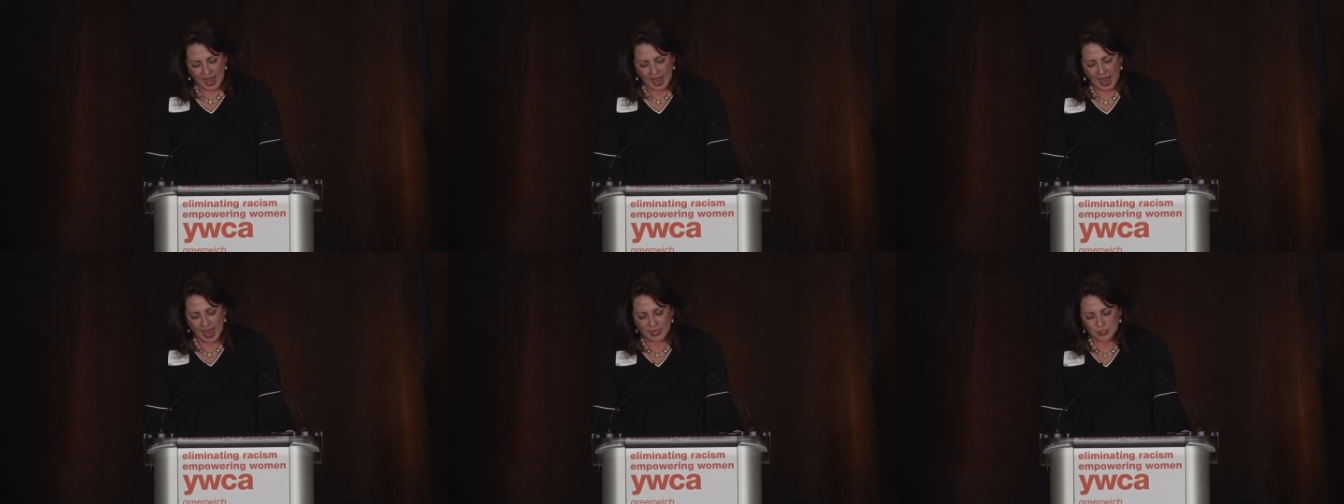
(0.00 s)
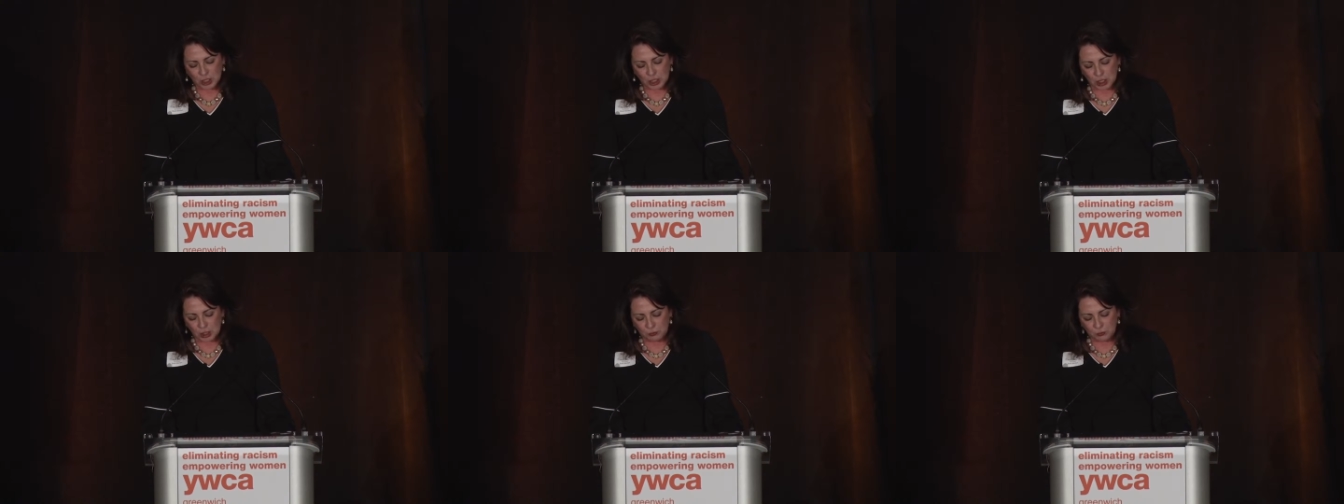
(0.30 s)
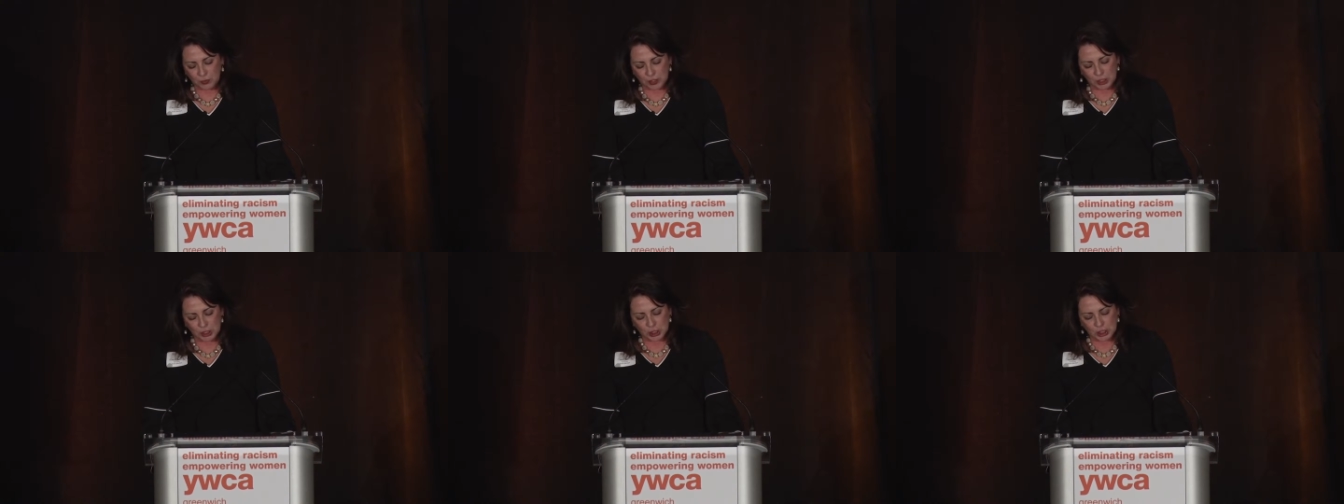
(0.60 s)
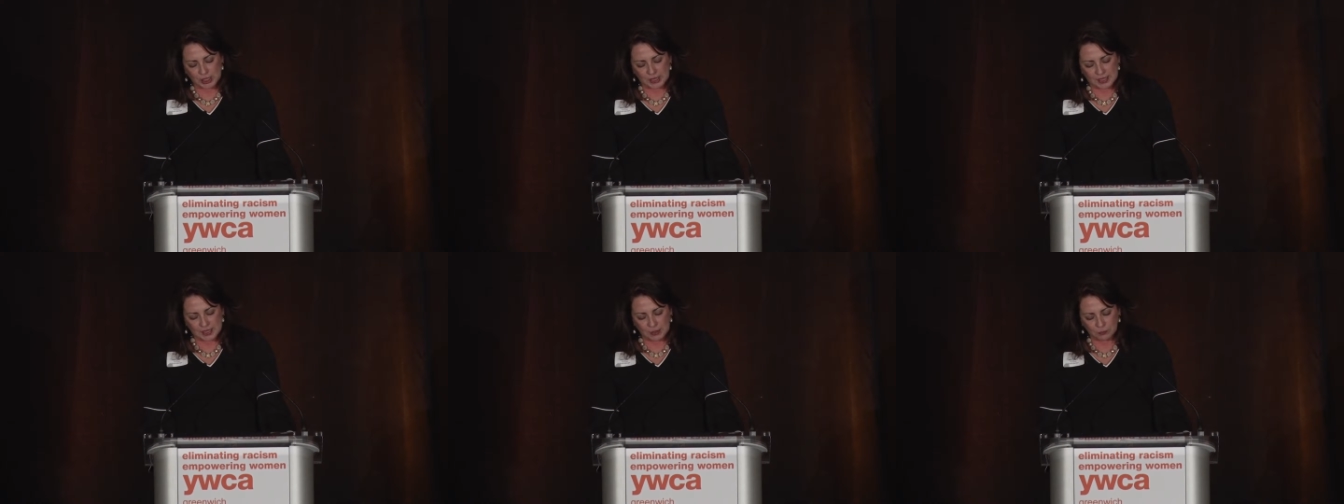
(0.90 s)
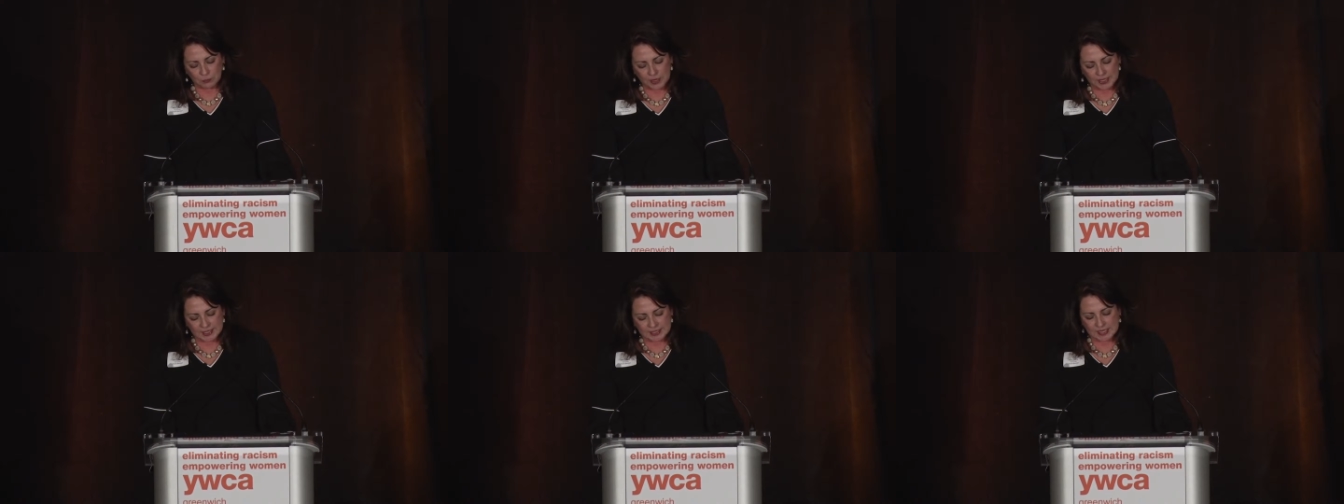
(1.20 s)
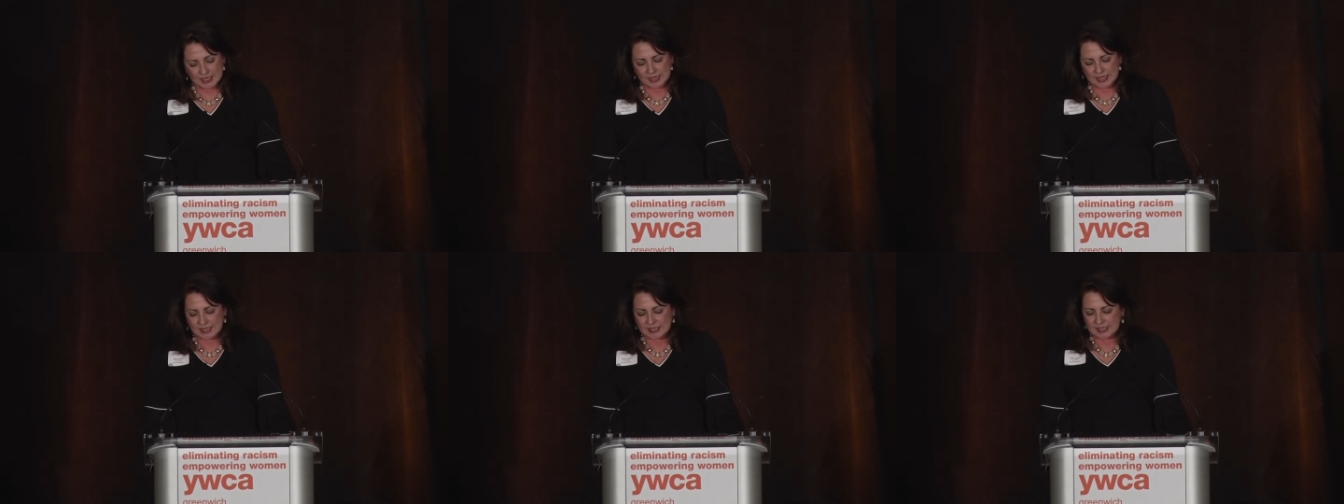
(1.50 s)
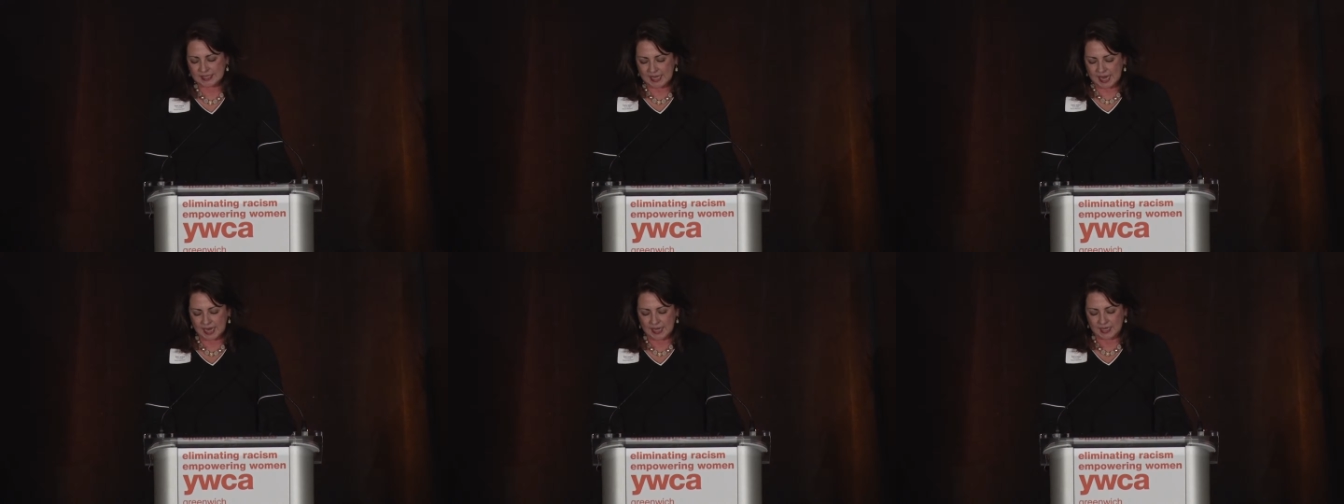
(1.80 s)
And she recently
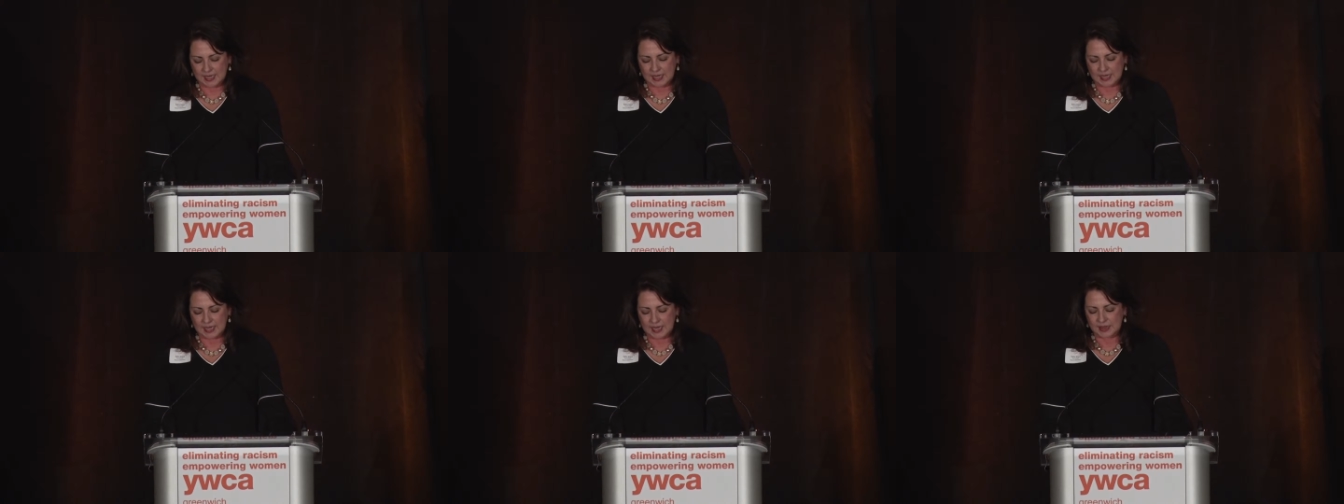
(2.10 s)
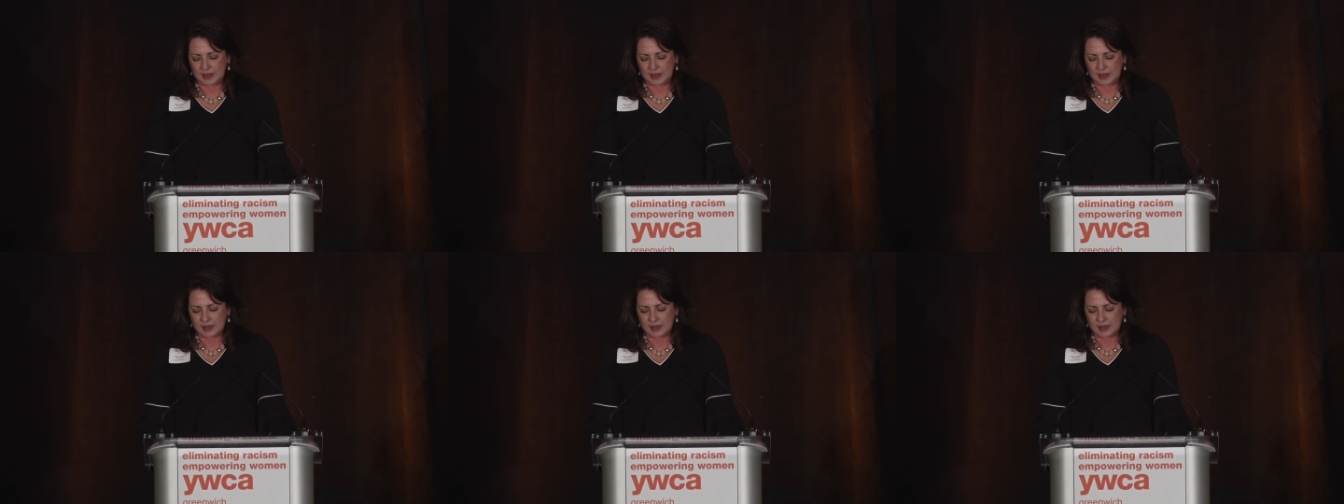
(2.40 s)
skated